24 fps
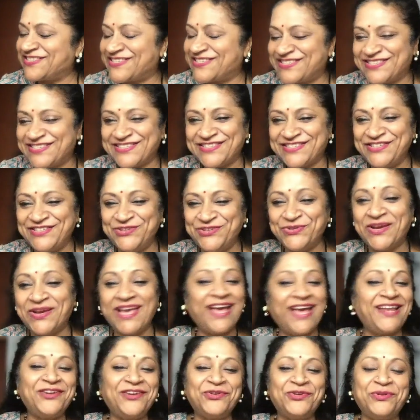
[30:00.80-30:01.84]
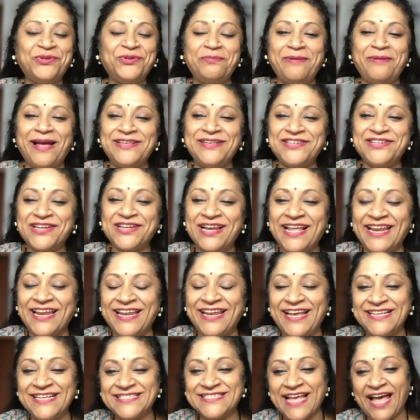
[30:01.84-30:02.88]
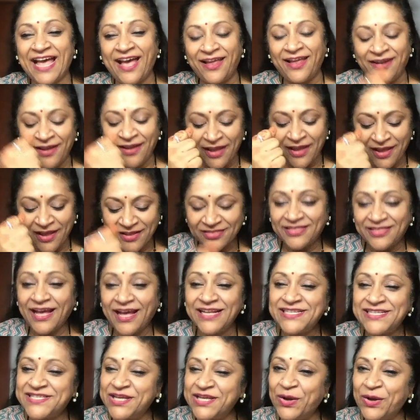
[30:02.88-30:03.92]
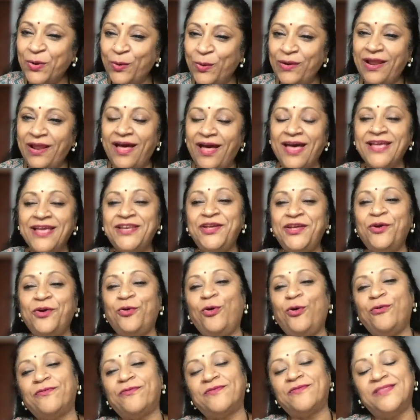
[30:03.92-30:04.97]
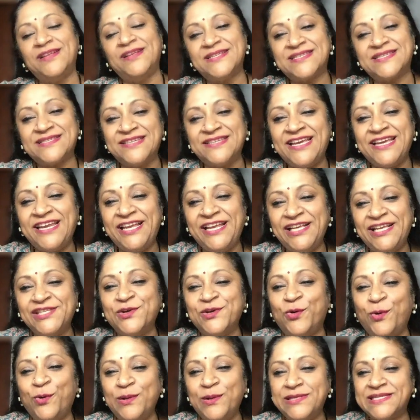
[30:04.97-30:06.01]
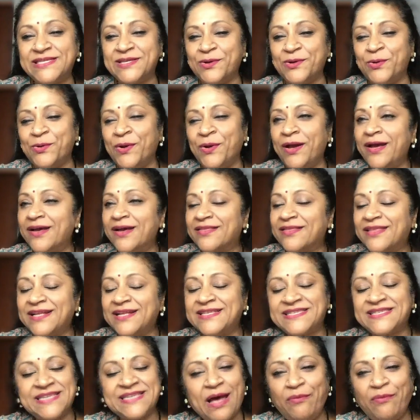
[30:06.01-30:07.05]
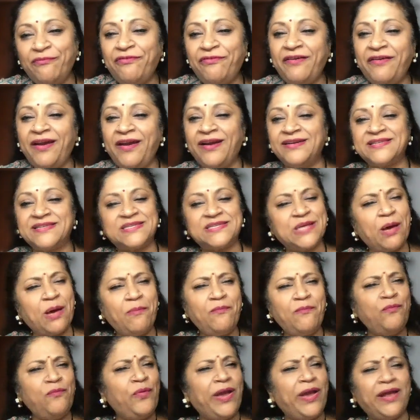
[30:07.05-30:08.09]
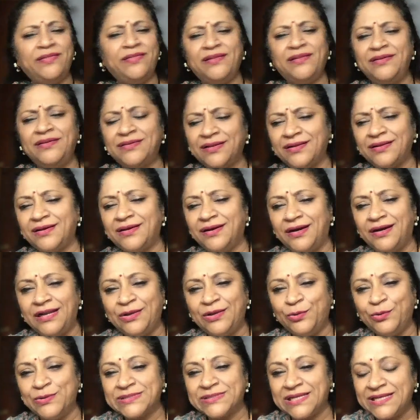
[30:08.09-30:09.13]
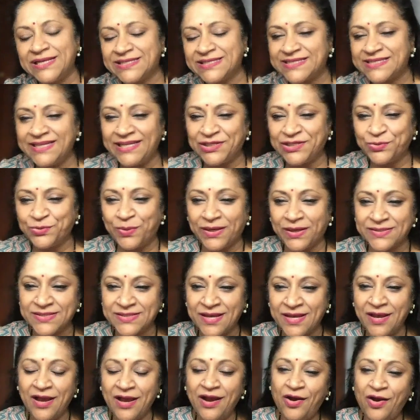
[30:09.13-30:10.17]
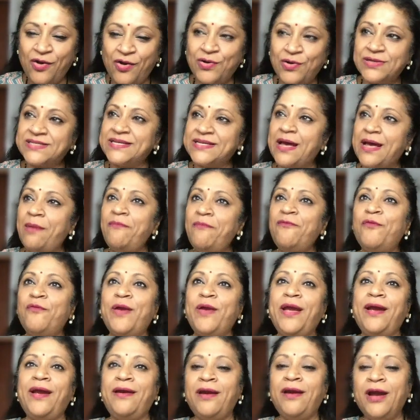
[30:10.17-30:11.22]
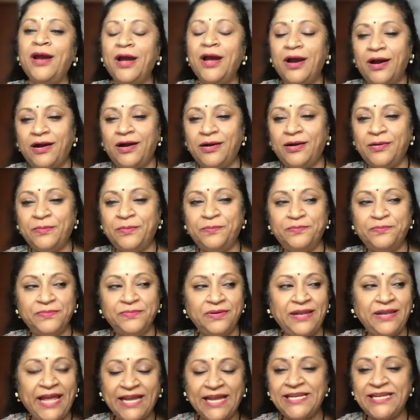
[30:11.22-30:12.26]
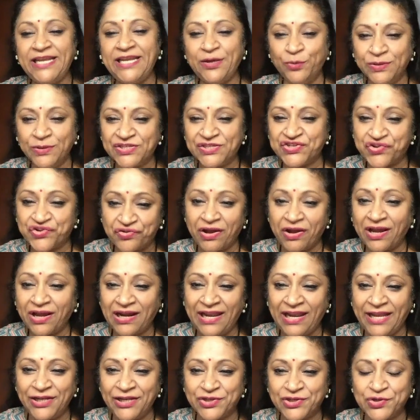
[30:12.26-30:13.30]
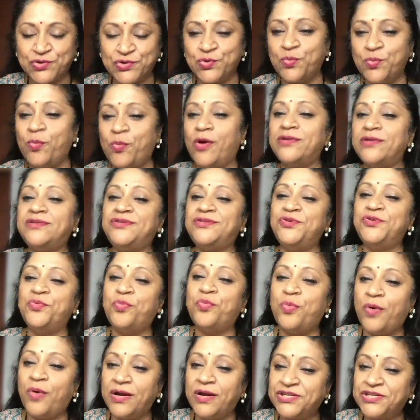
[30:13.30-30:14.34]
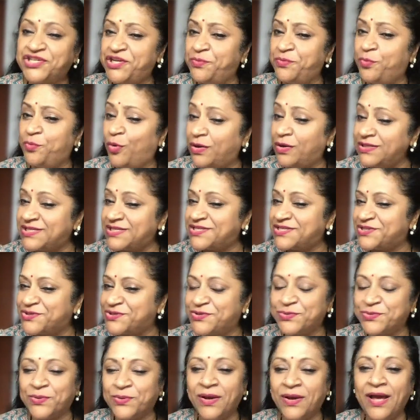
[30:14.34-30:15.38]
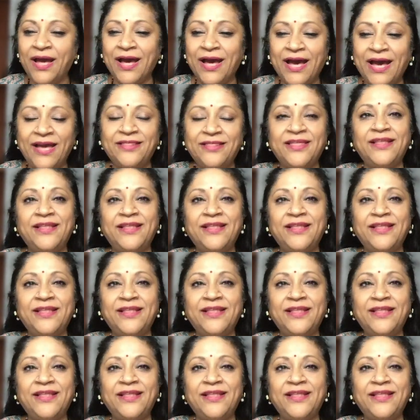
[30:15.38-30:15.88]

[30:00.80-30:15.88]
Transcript: you can do the magic, ladies. And that's the whole idea of this series, also. That somewhere, the little girl who is listening to us, or somewhere, a lady who is struggling to do what she wants to do, I think